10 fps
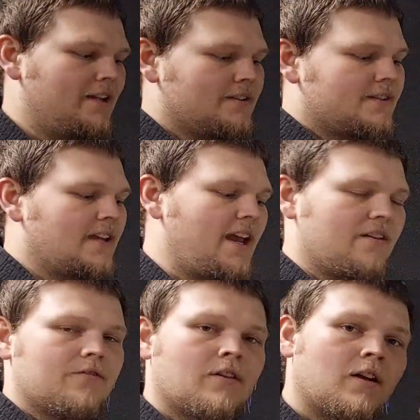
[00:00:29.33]

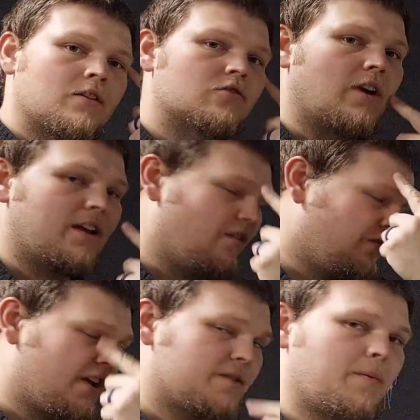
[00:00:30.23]
safe, striking
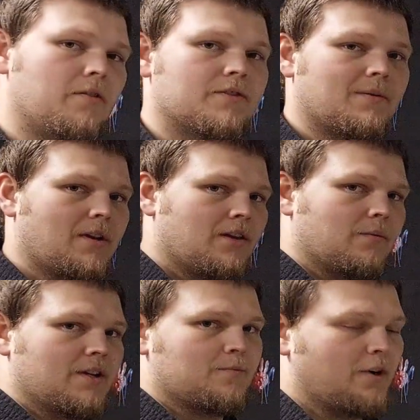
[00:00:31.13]
face bones that would
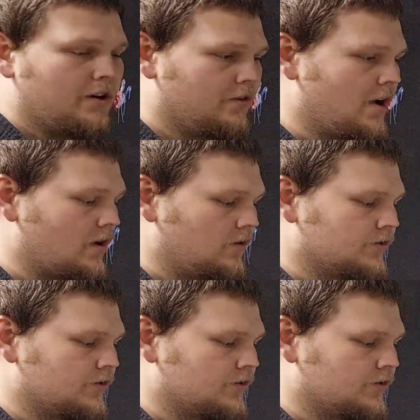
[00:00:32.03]
otherwise break your knuckles.